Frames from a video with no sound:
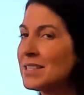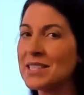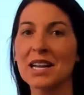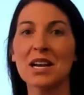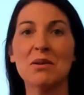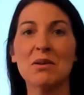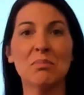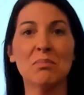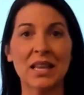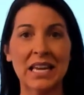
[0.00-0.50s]
to
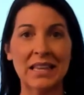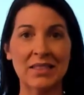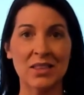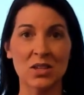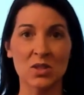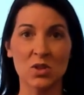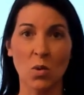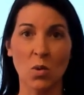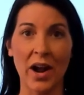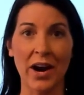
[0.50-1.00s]
complete the
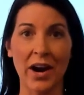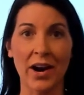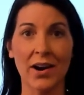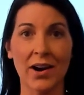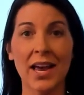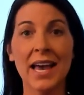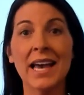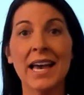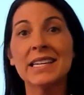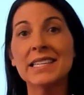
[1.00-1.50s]
square.
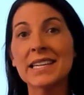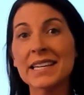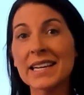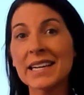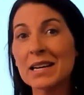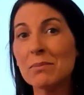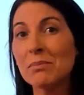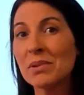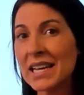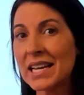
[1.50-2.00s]
To
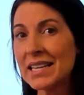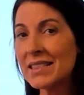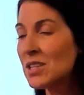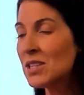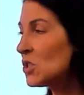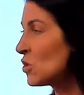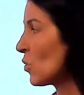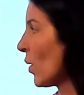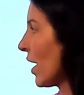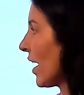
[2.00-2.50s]
complete the
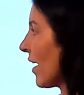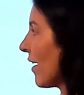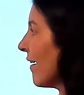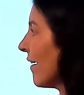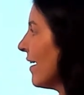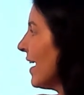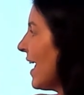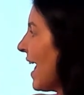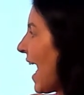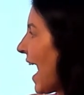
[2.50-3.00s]
square,